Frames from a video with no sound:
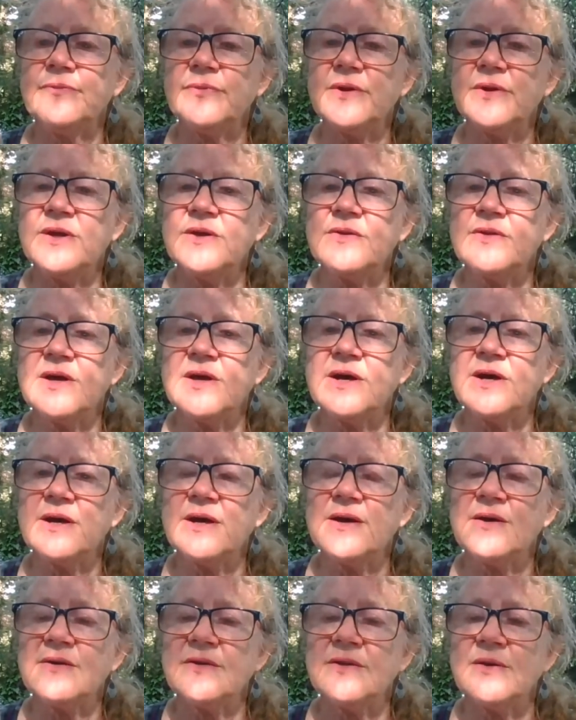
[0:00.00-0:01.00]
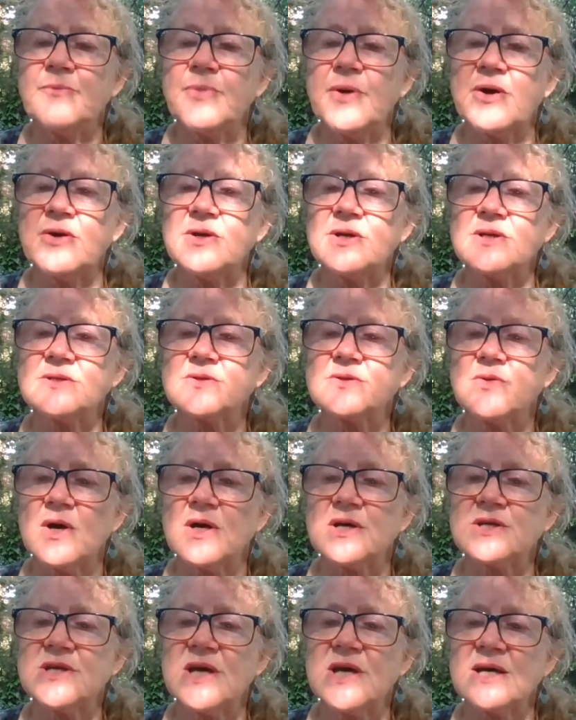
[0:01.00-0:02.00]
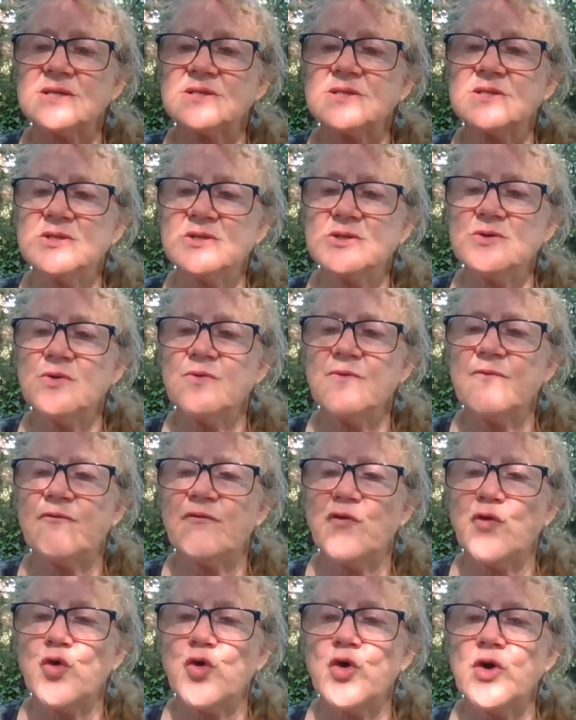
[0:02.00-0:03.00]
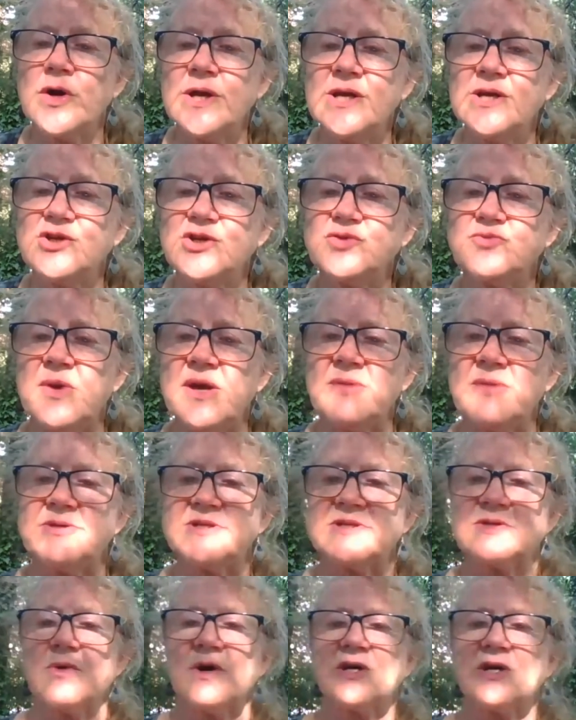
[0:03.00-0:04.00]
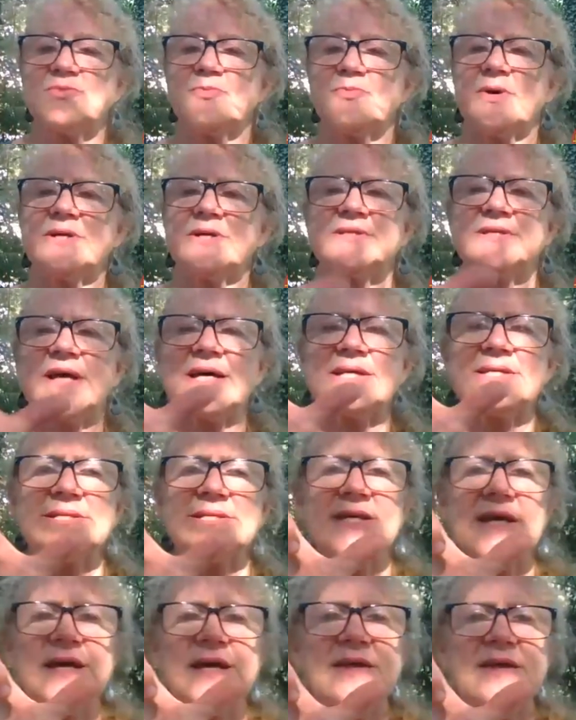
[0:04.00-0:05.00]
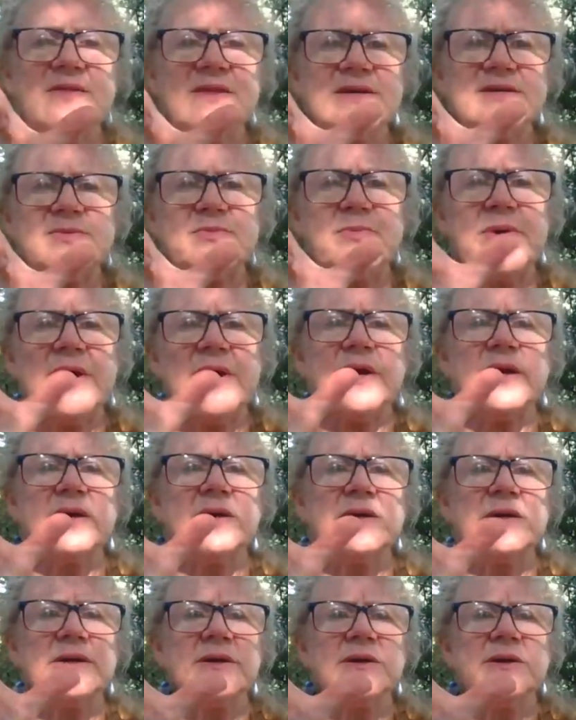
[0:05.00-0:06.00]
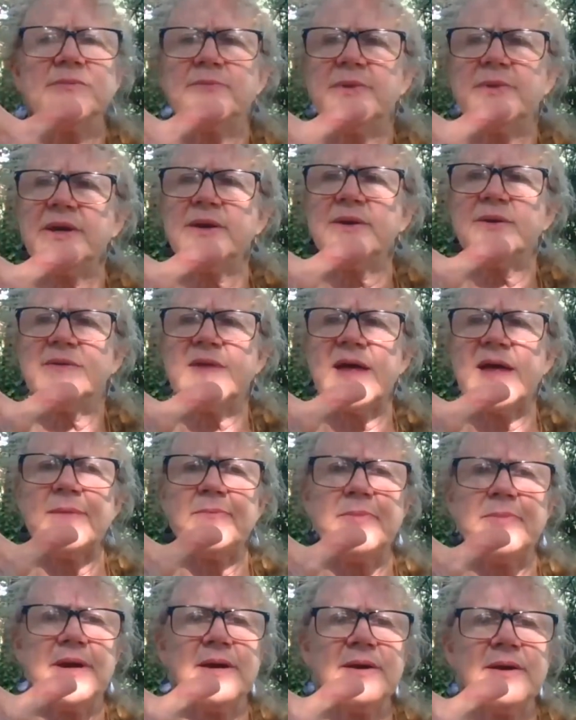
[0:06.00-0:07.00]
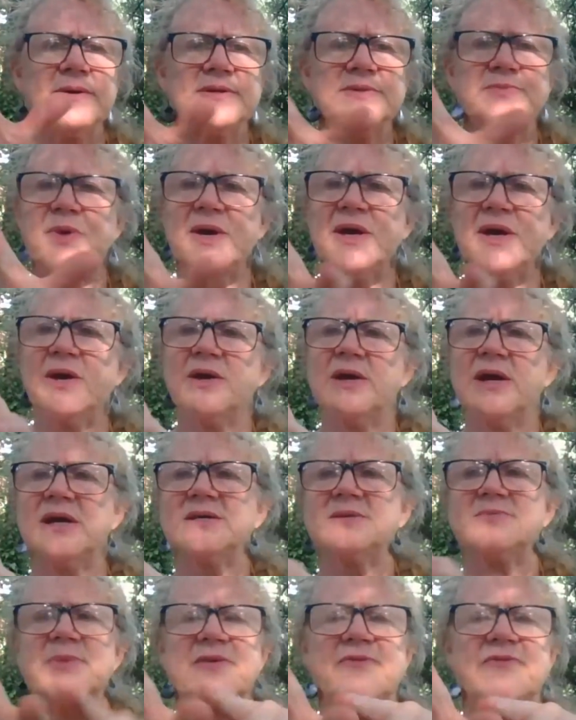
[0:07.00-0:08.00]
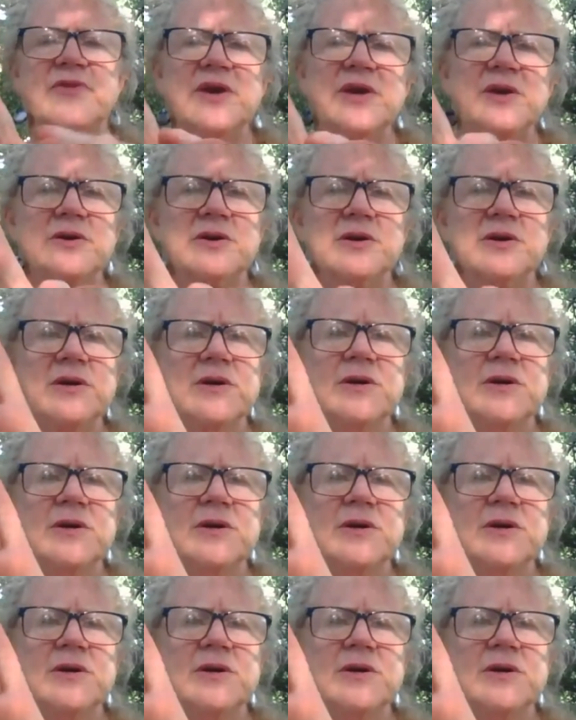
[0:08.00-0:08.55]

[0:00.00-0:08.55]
the it, the butternut squash has two four-inch baby squash buds. That's like this big, big that big, as big as my finger.